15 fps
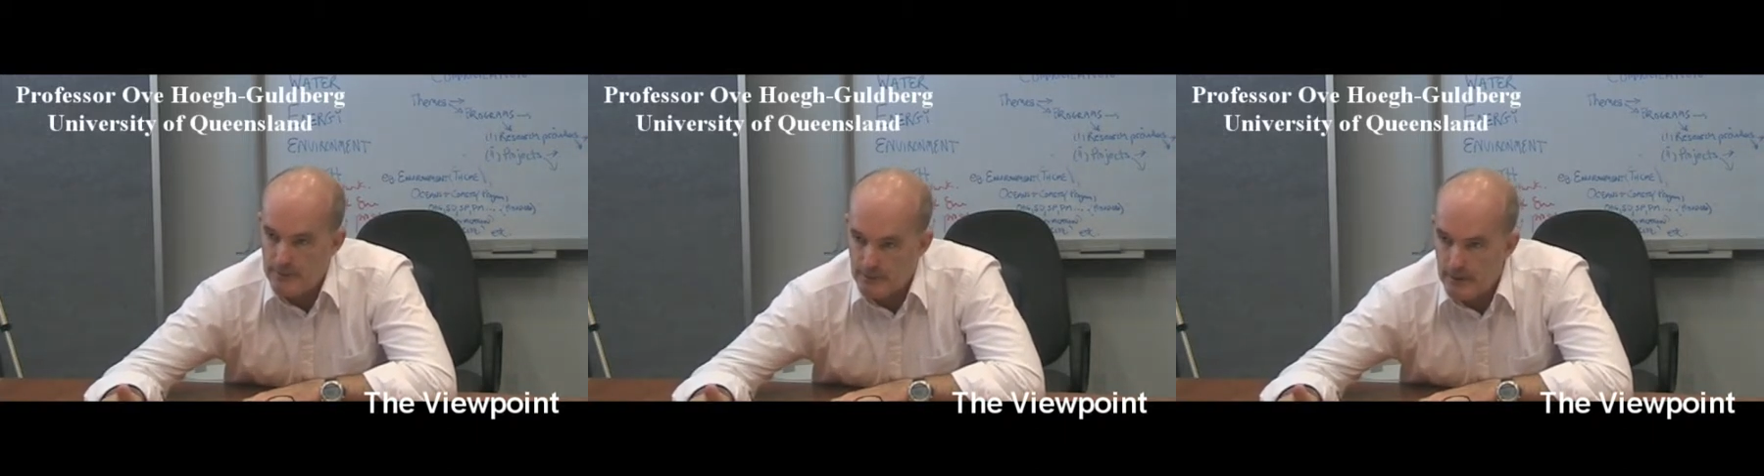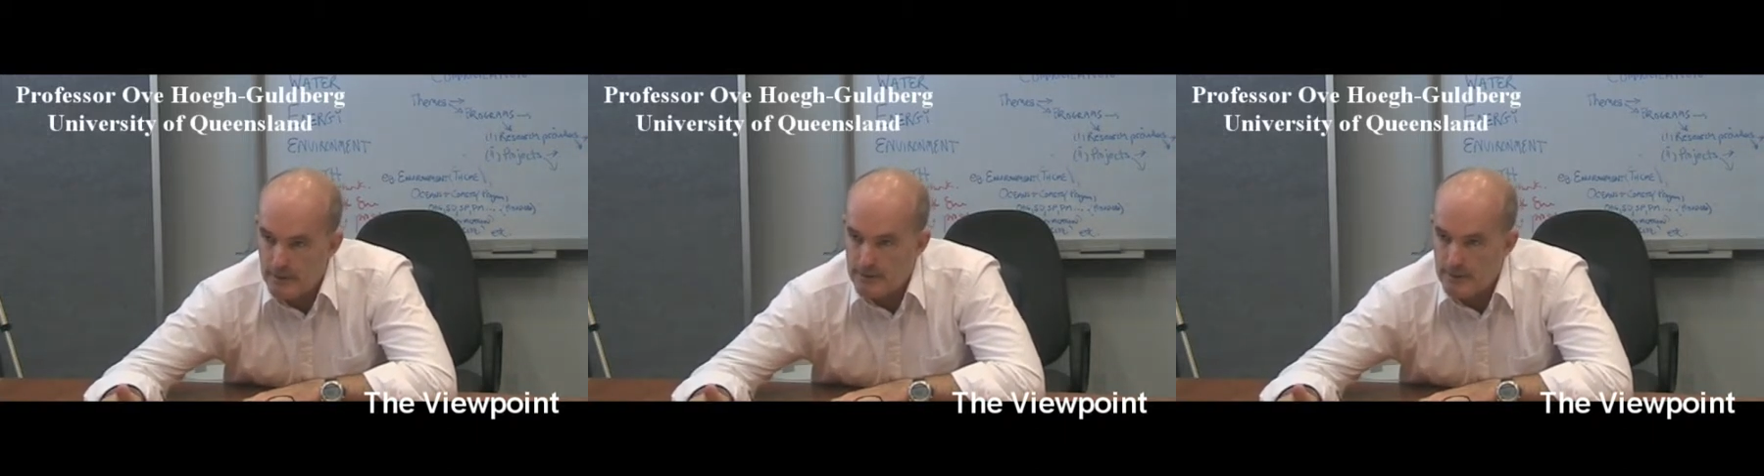
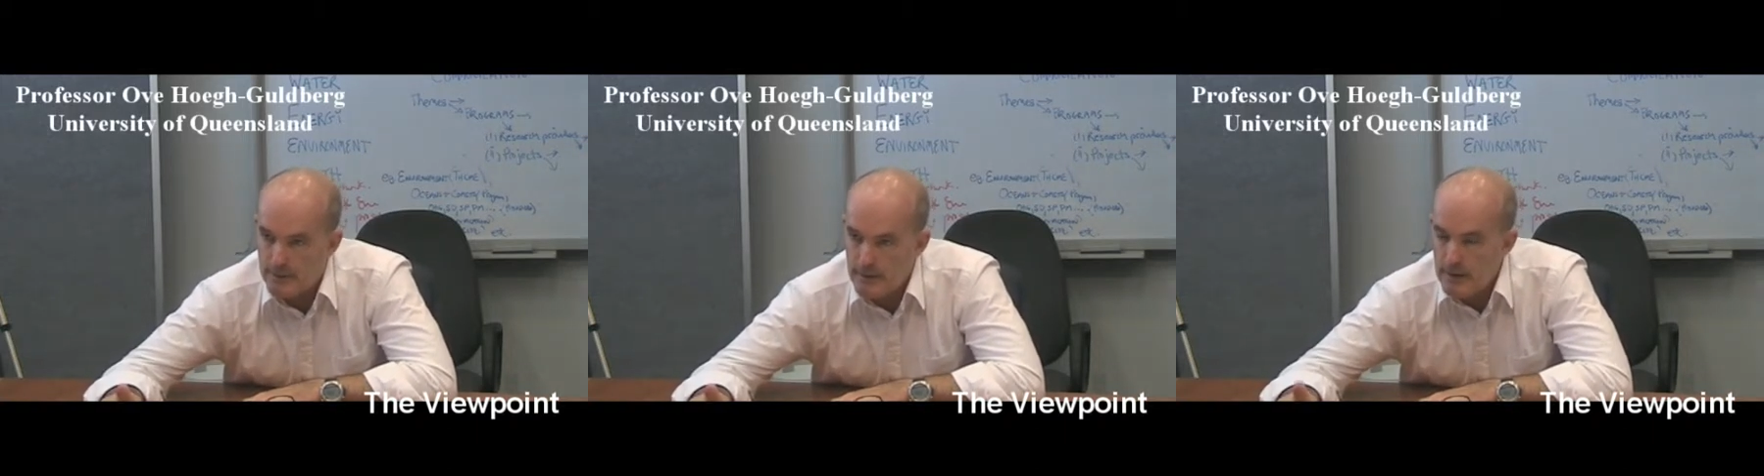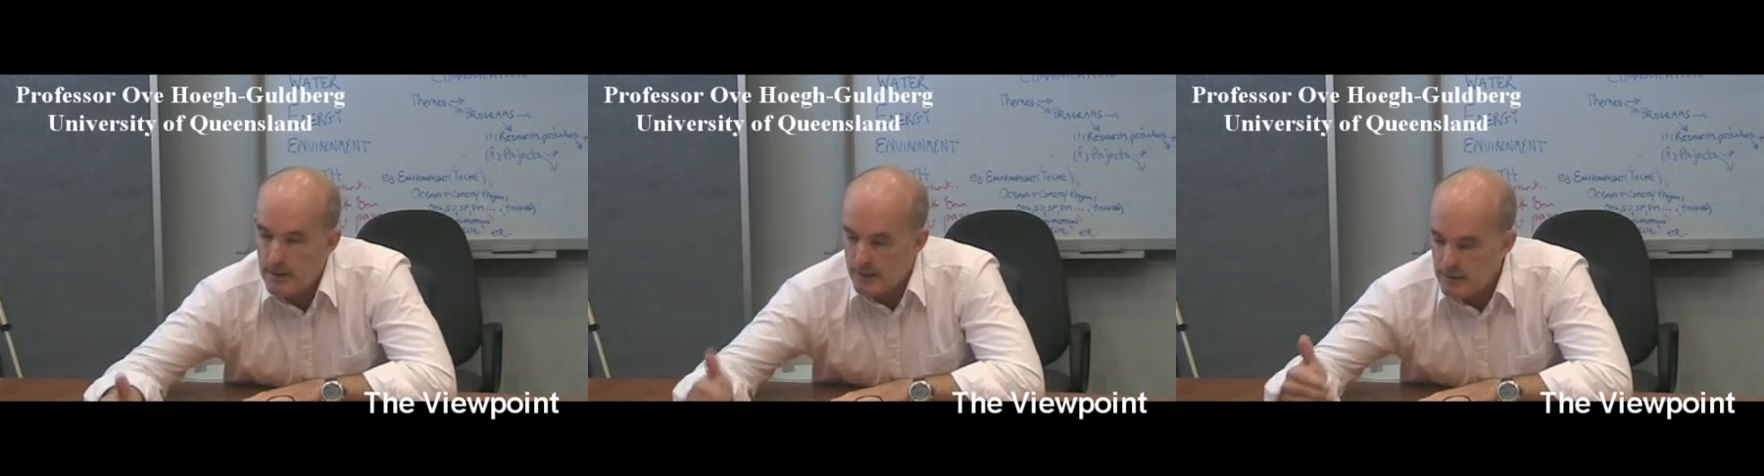right?
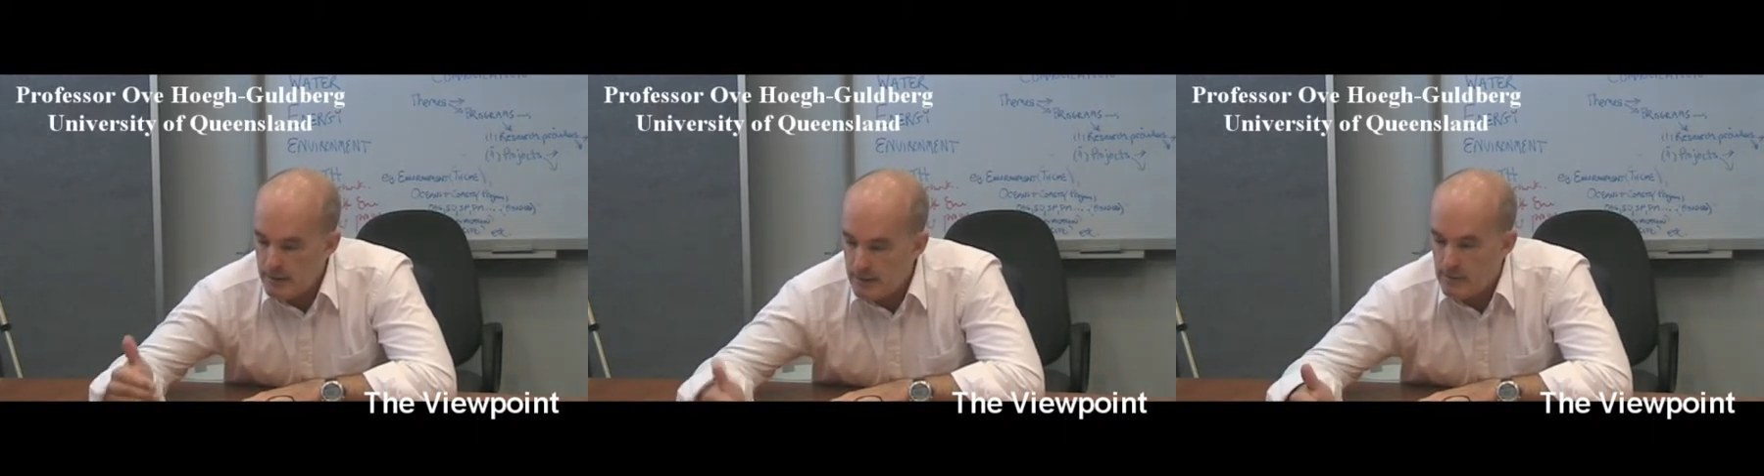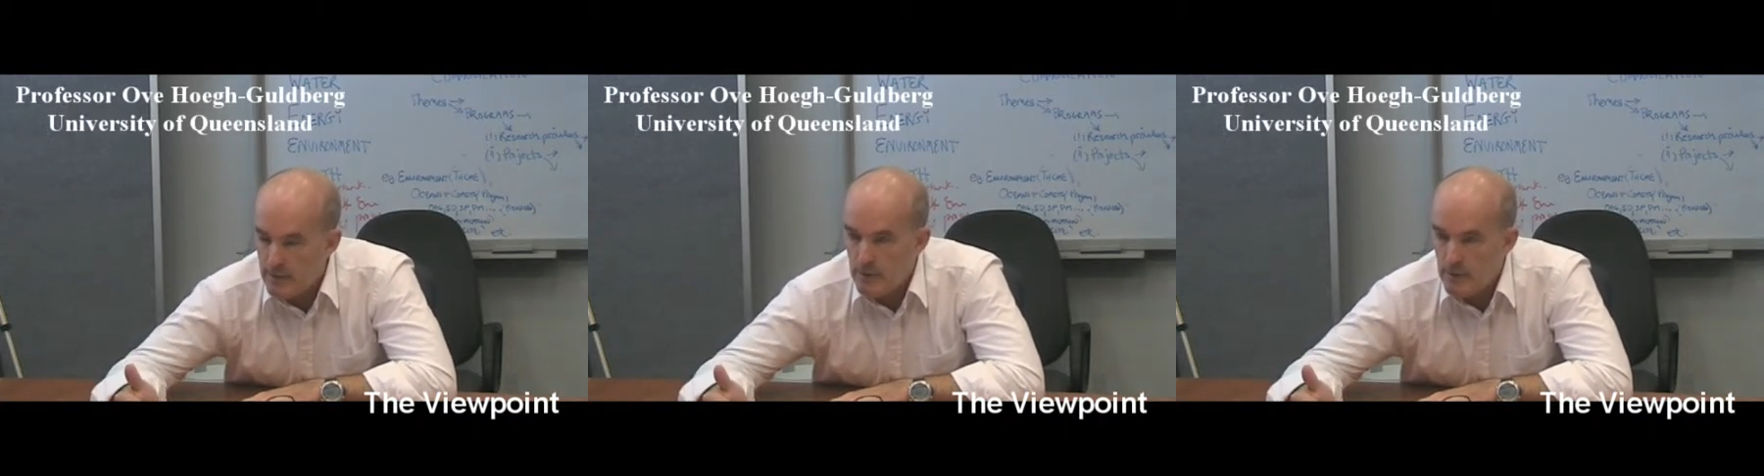There